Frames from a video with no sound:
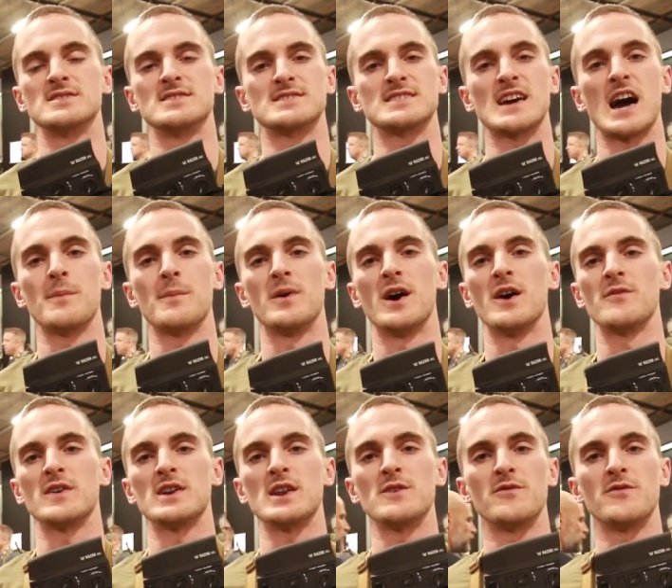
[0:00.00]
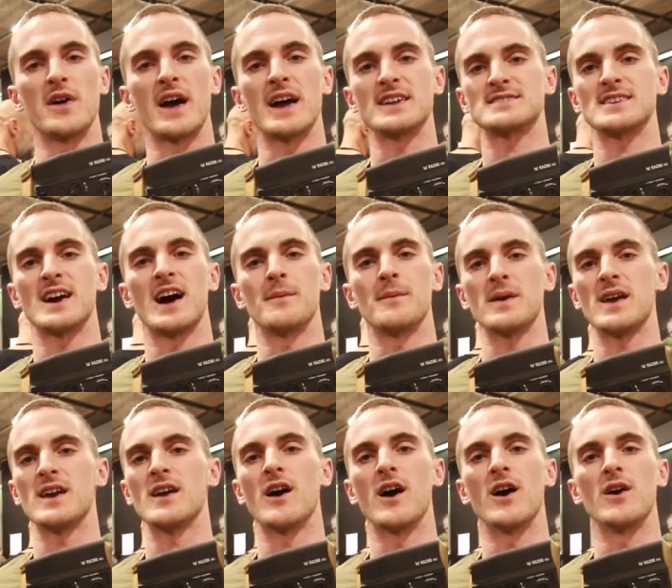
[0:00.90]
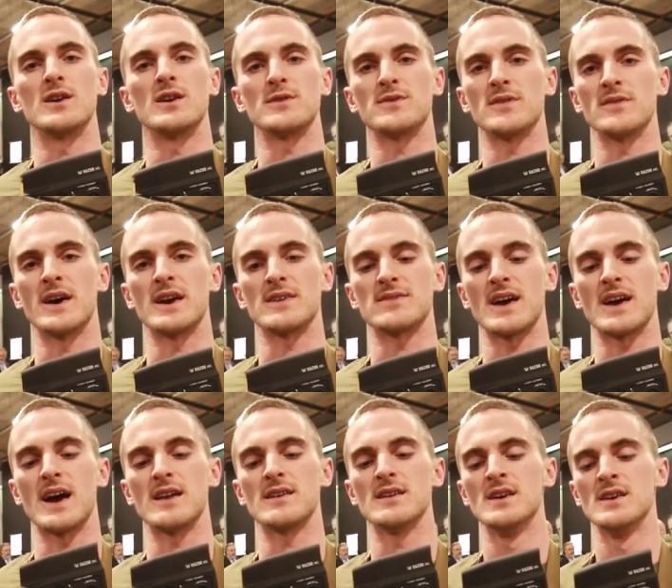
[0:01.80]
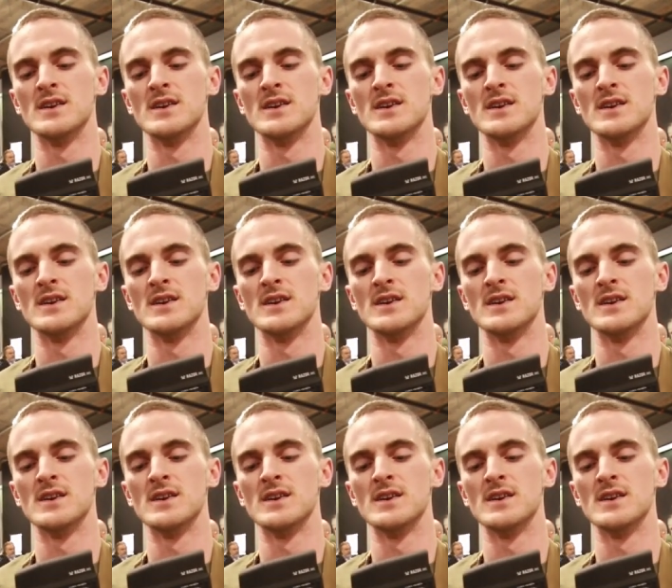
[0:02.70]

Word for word: to top off any flat top A R or anything like that.